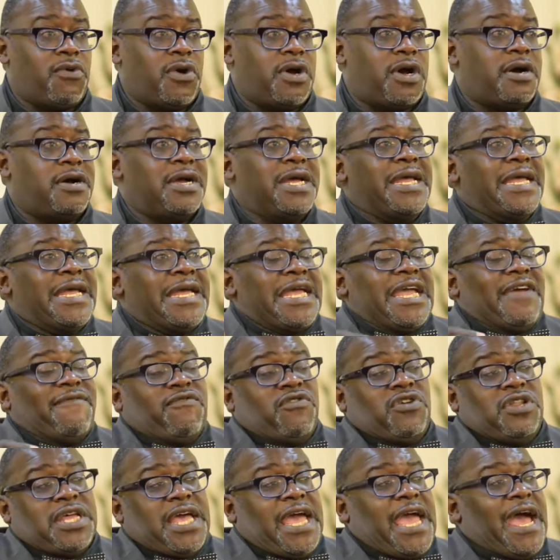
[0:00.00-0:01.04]
Well, if
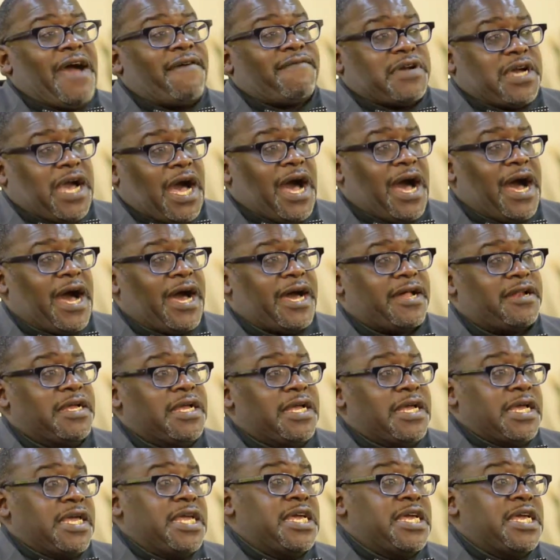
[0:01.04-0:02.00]
you didn't have God,